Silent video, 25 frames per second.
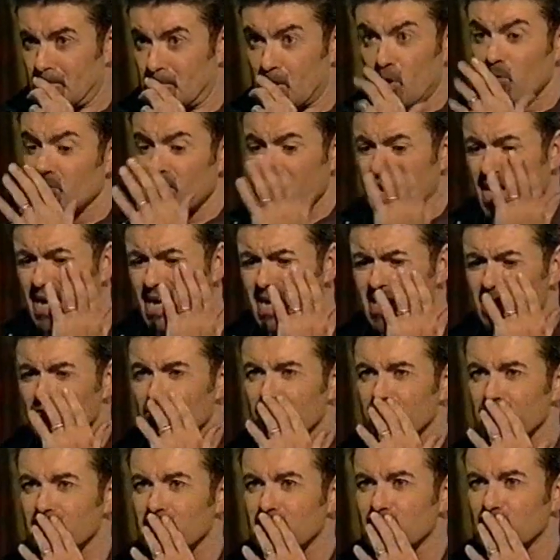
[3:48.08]
Oh, they have.
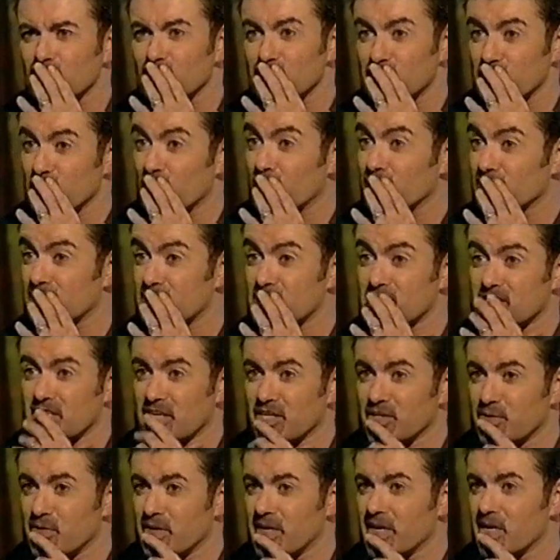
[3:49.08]
Would you honestly
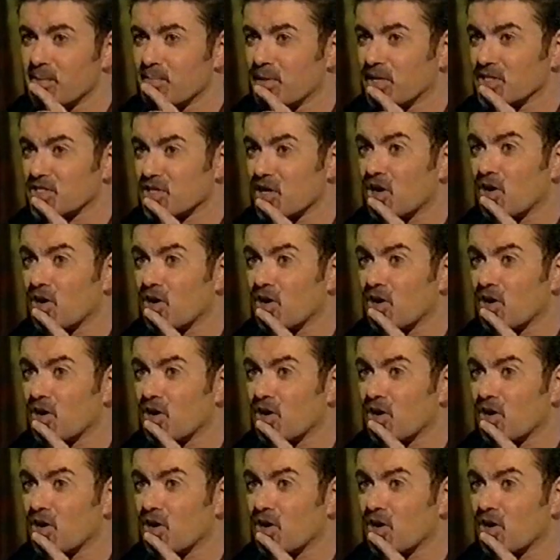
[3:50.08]
say you hear much